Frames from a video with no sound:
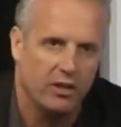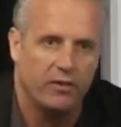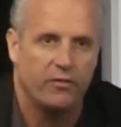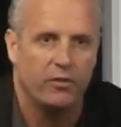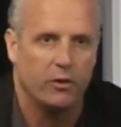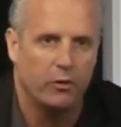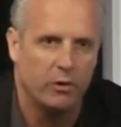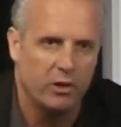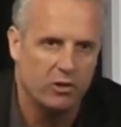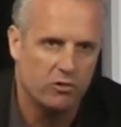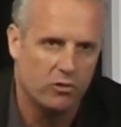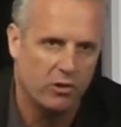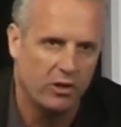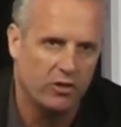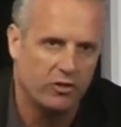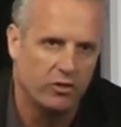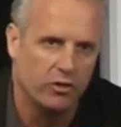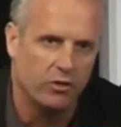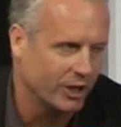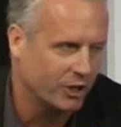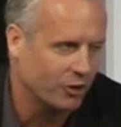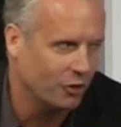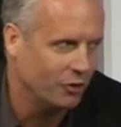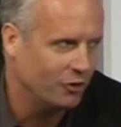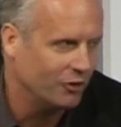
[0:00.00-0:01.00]
And if you're
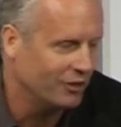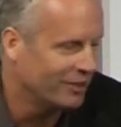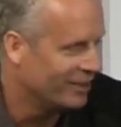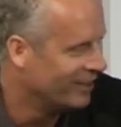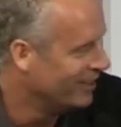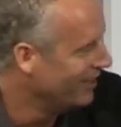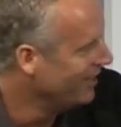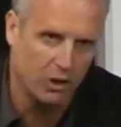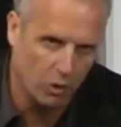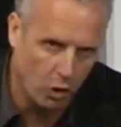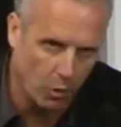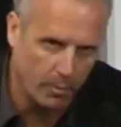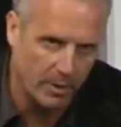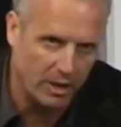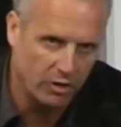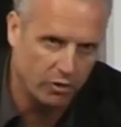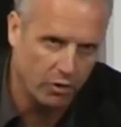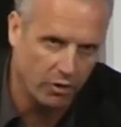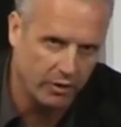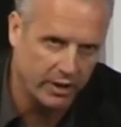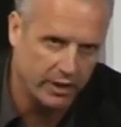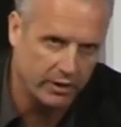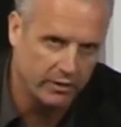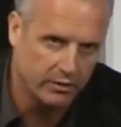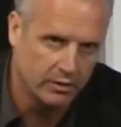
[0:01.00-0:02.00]
interested on it, you can then
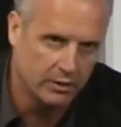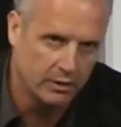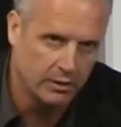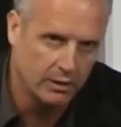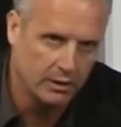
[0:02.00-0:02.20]
comment on it.